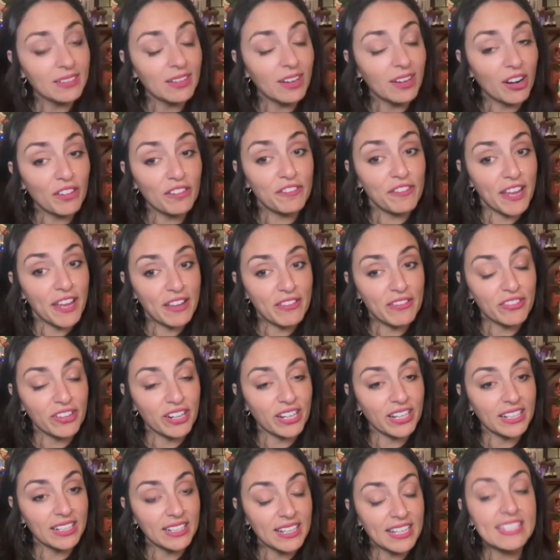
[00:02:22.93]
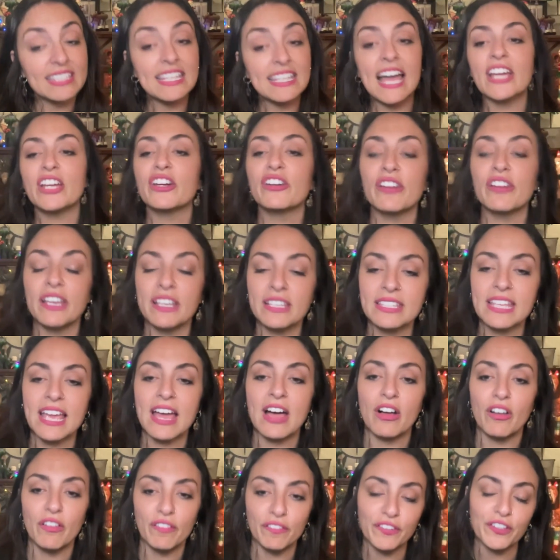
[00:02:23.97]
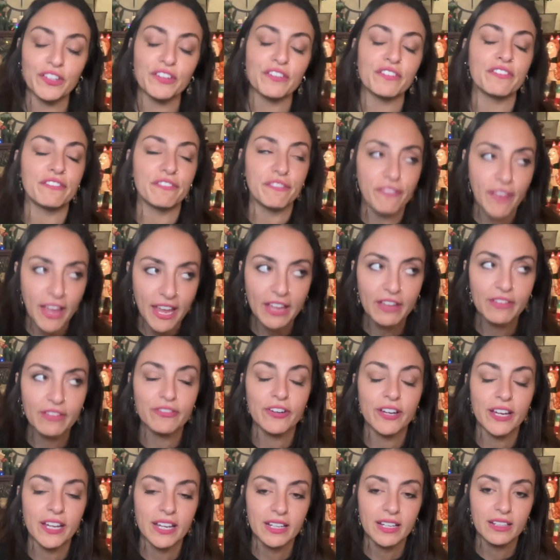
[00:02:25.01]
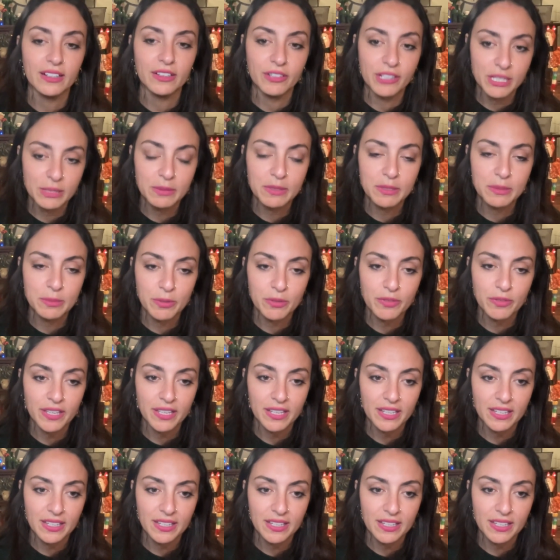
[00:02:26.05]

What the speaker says: Our favorite. Is Elf your favorite Christmas movie?